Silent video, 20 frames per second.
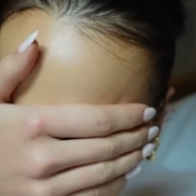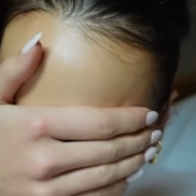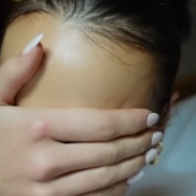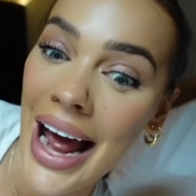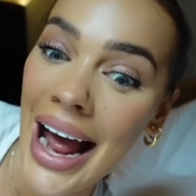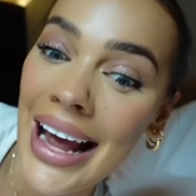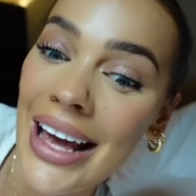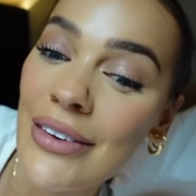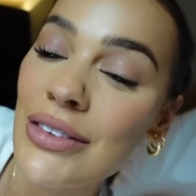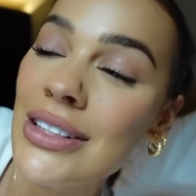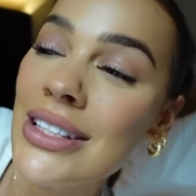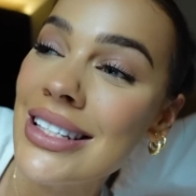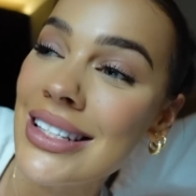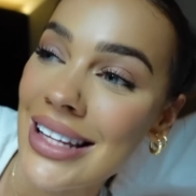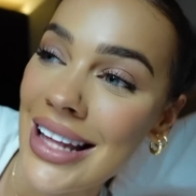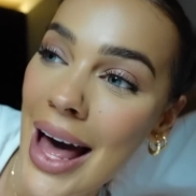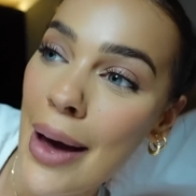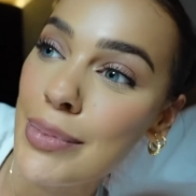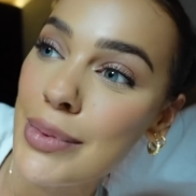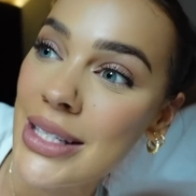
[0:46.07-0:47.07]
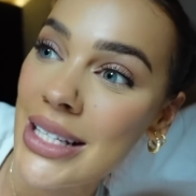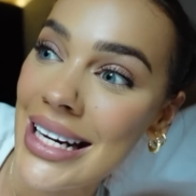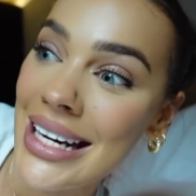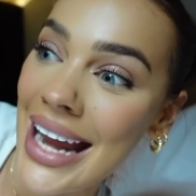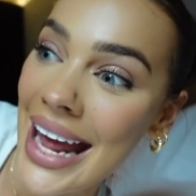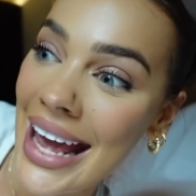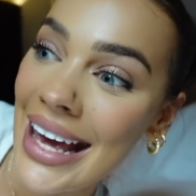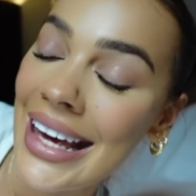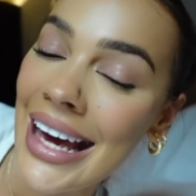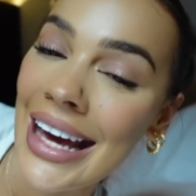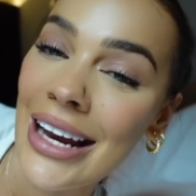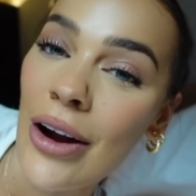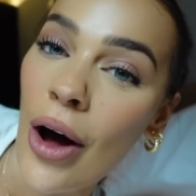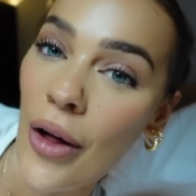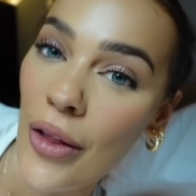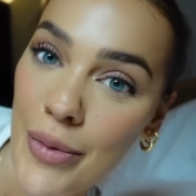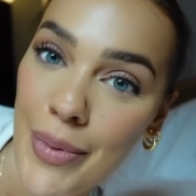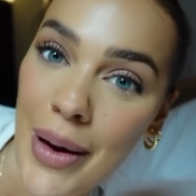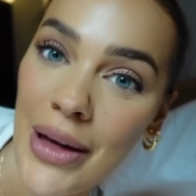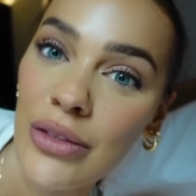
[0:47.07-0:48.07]
I even slept naked
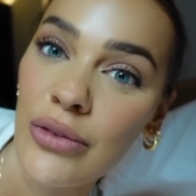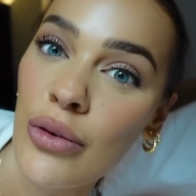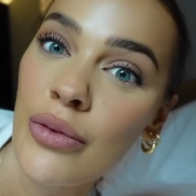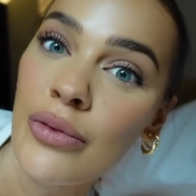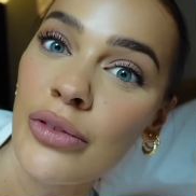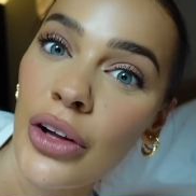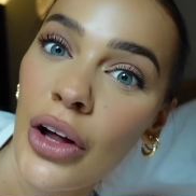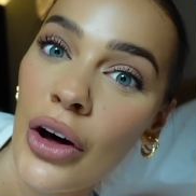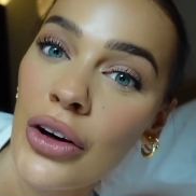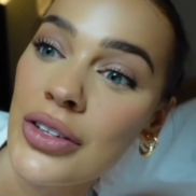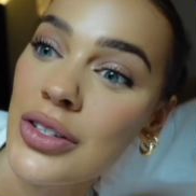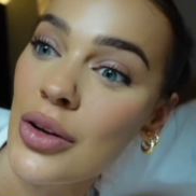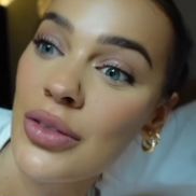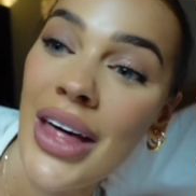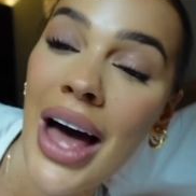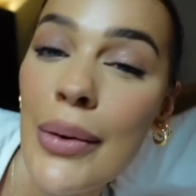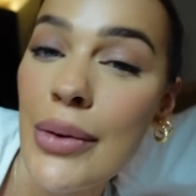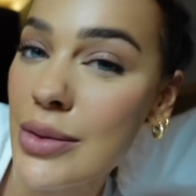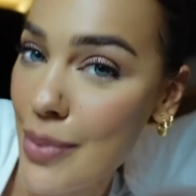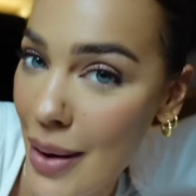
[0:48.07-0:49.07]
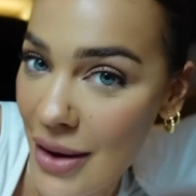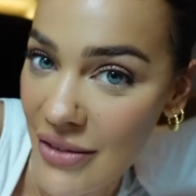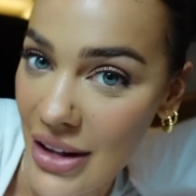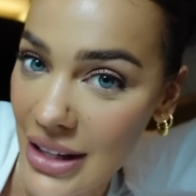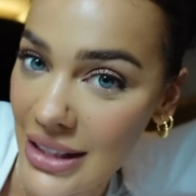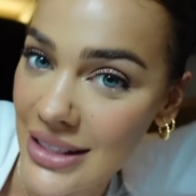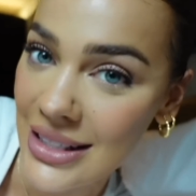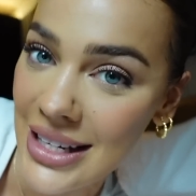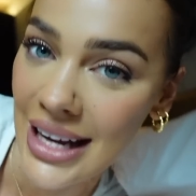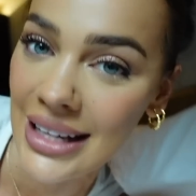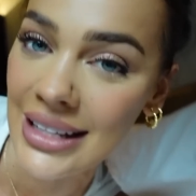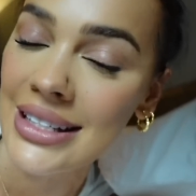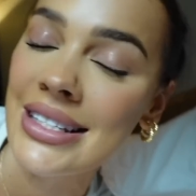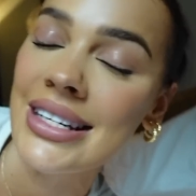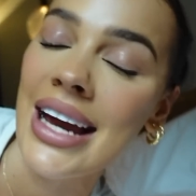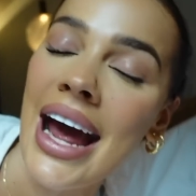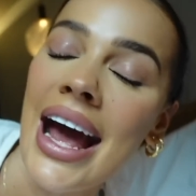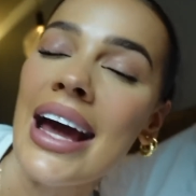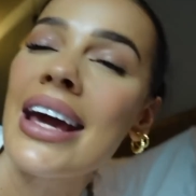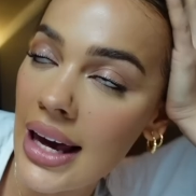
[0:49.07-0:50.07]
on the bathroom floor. So that was my Valentine's
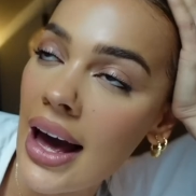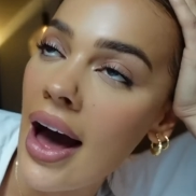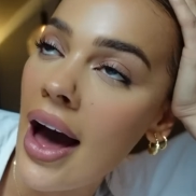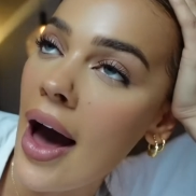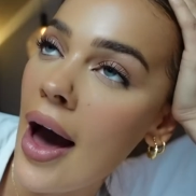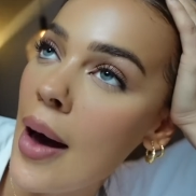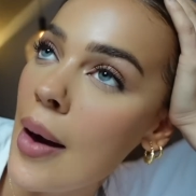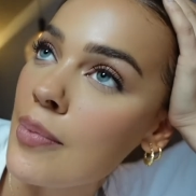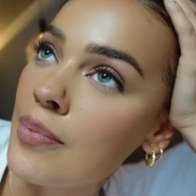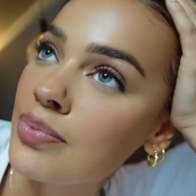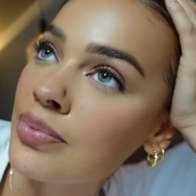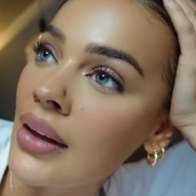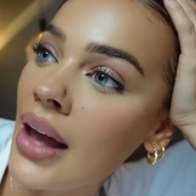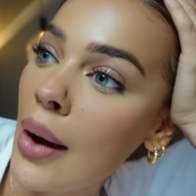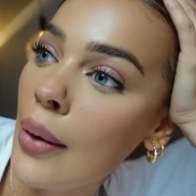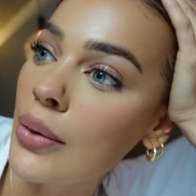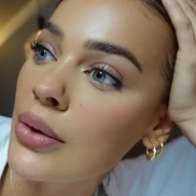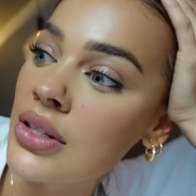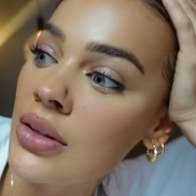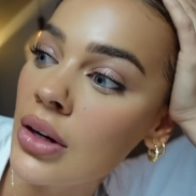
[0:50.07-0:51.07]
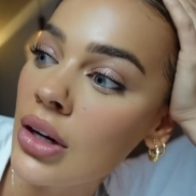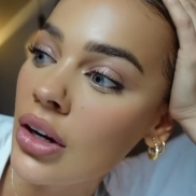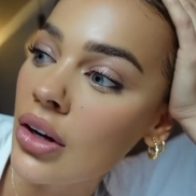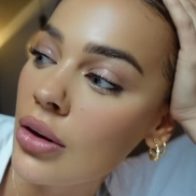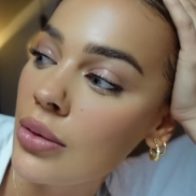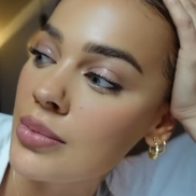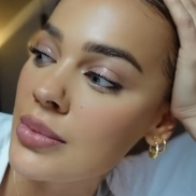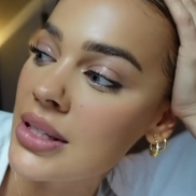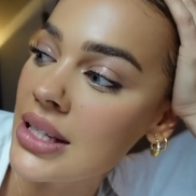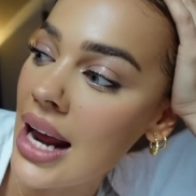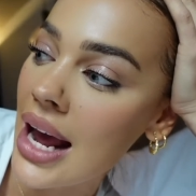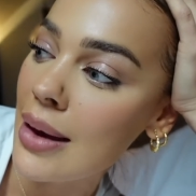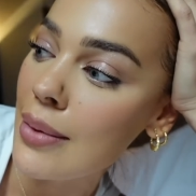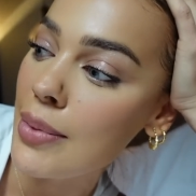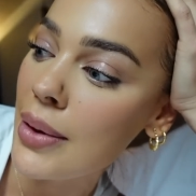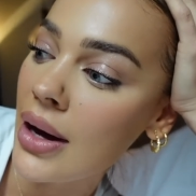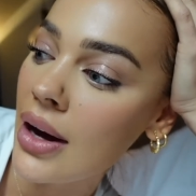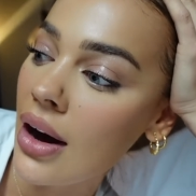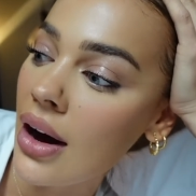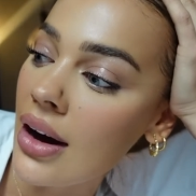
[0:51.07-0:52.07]
Day. I wasn't going to come today
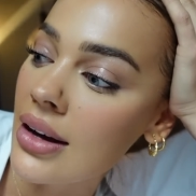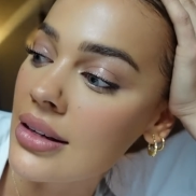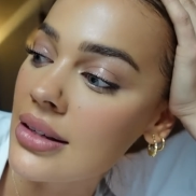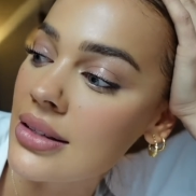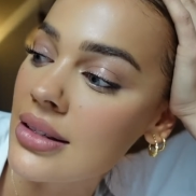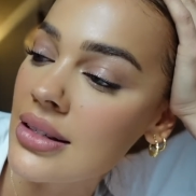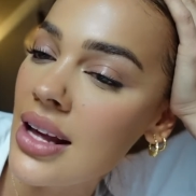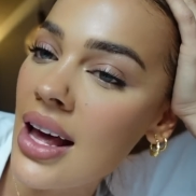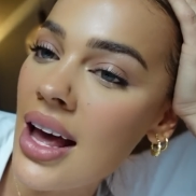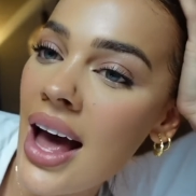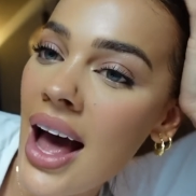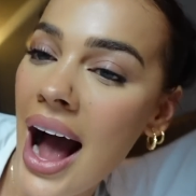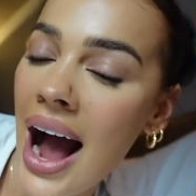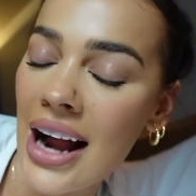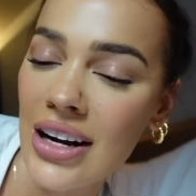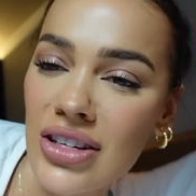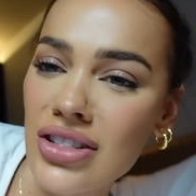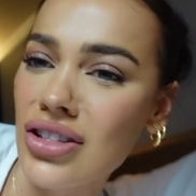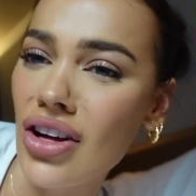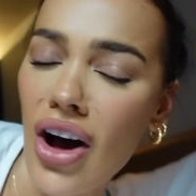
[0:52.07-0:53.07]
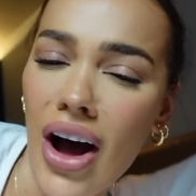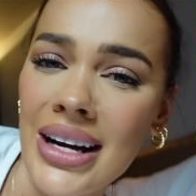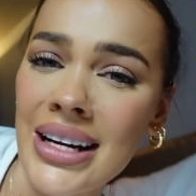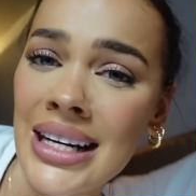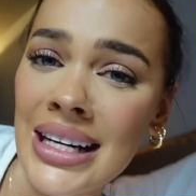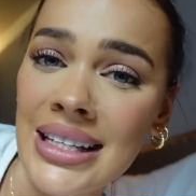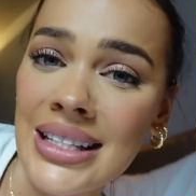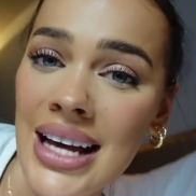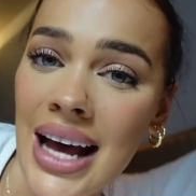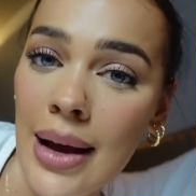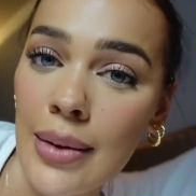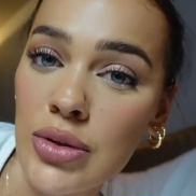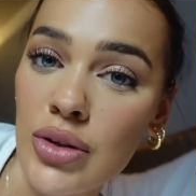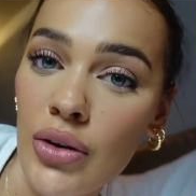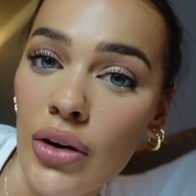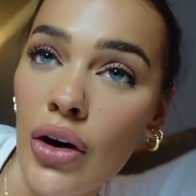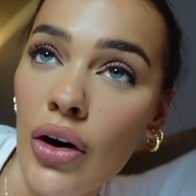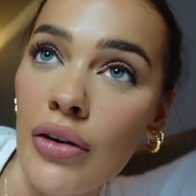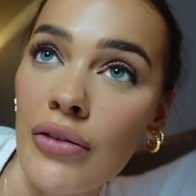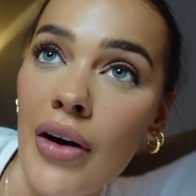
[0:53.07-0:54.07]
because I just thought I'd need time to
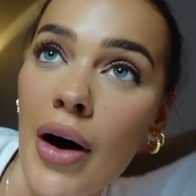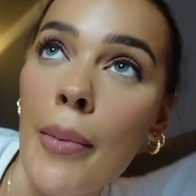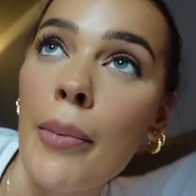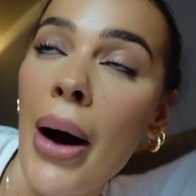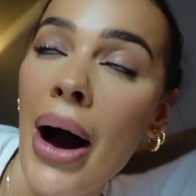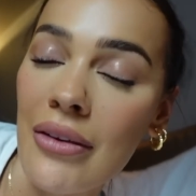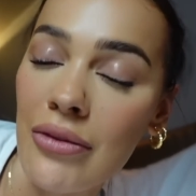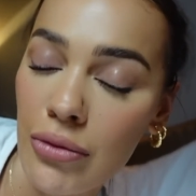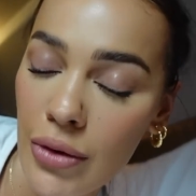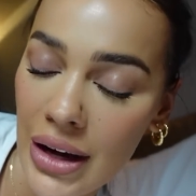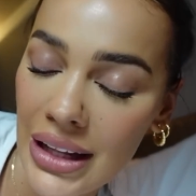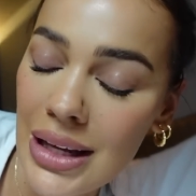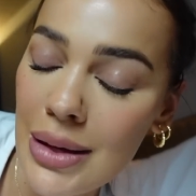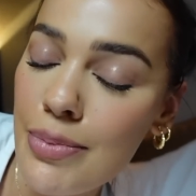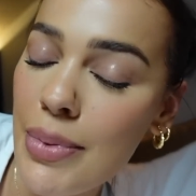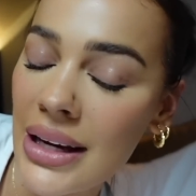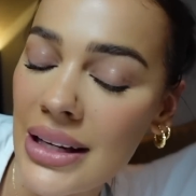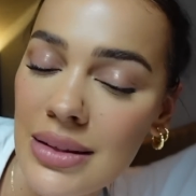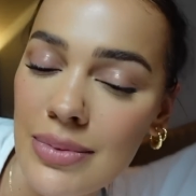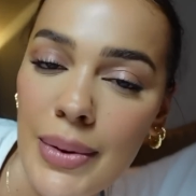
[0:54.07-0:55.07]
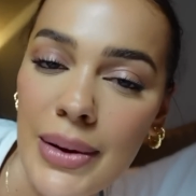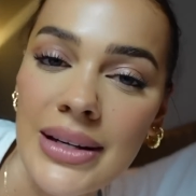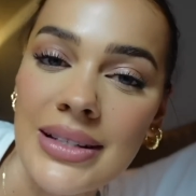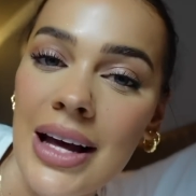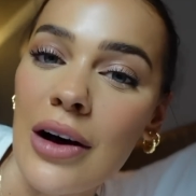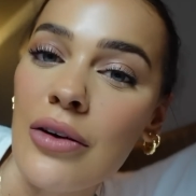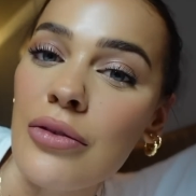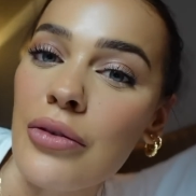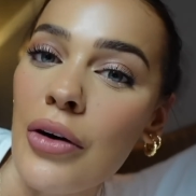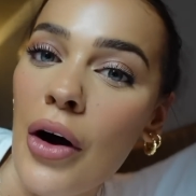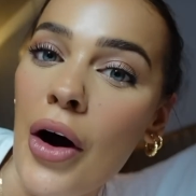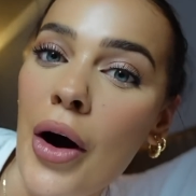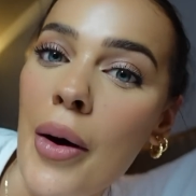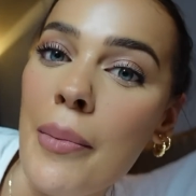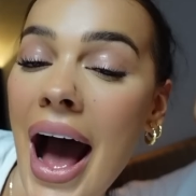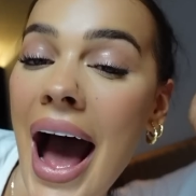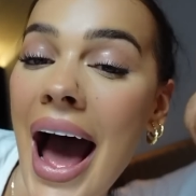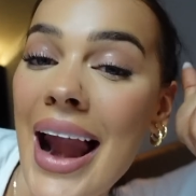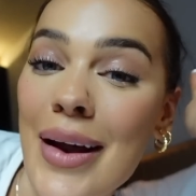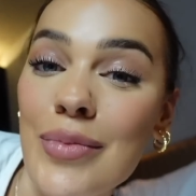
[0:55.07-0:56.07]
recover, but I've really picked myself
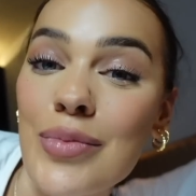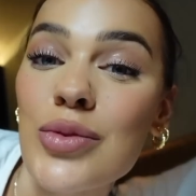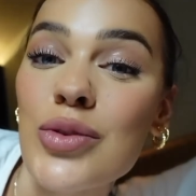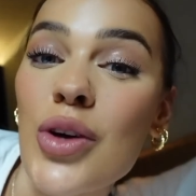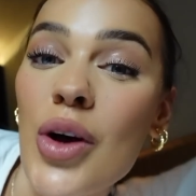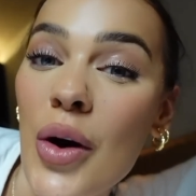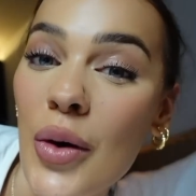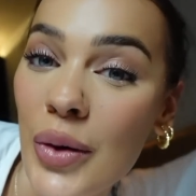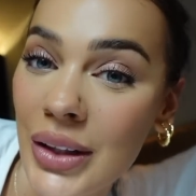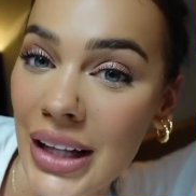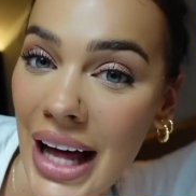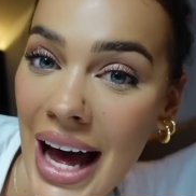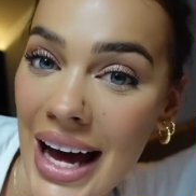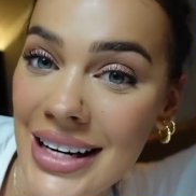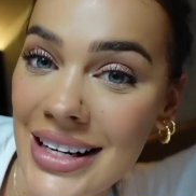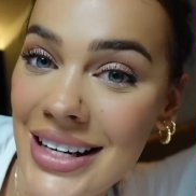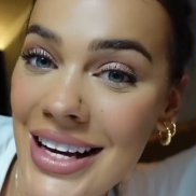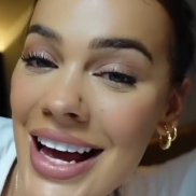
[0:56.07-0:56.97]
up and I'm so glad.